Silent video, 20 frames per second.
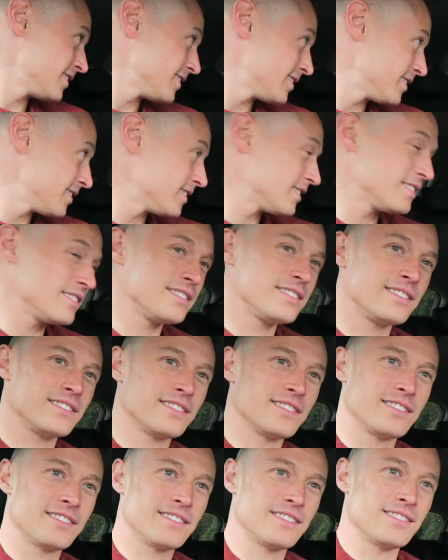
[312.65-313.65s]
That's what I
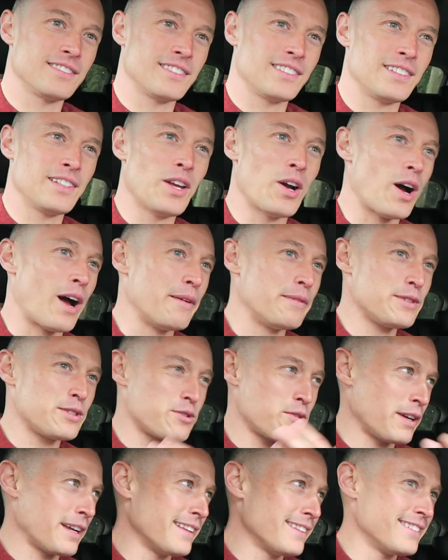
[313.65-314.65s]
just did. No, I
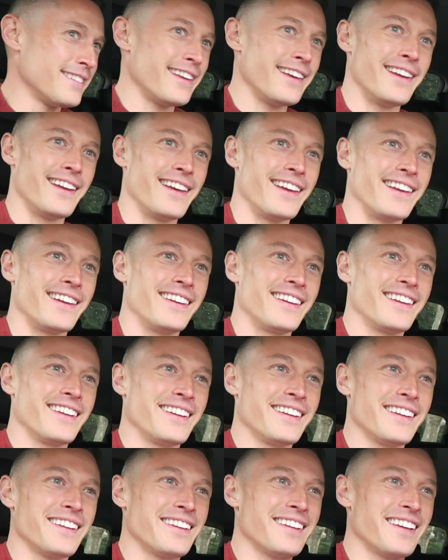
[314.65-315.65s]
was translating. oh,
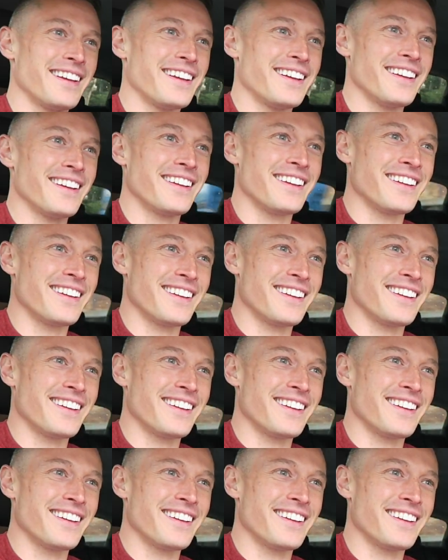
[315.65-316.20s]
you were. Oh, okay.